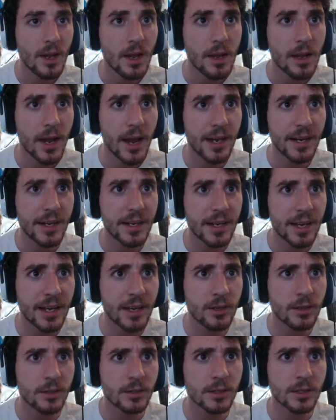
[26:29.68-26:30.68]
80
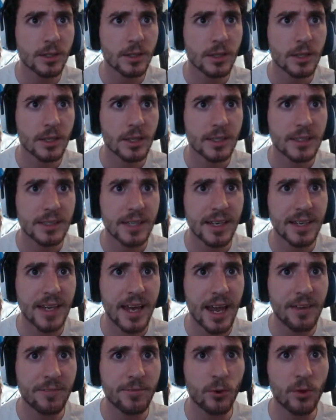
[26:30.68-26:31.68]
nails, tin
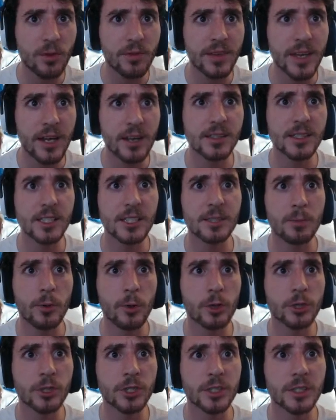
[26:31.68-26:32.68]
can full of nails and
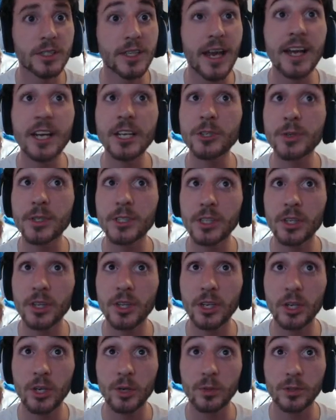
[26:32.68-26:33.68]
explosions, dangerous to
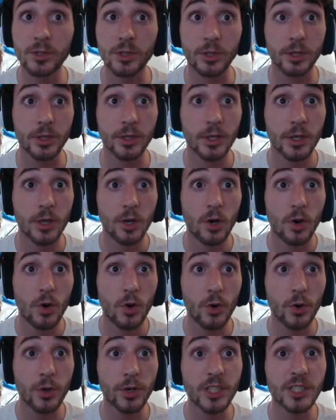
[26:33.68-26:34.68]
the user,
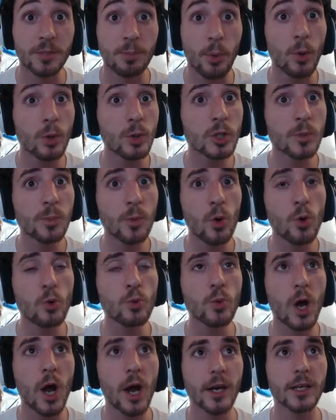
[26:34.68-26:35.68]
or disposable
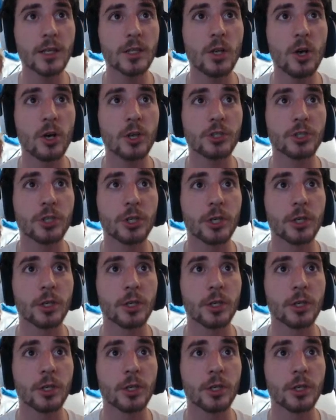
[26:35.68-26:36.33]
rocket launcher.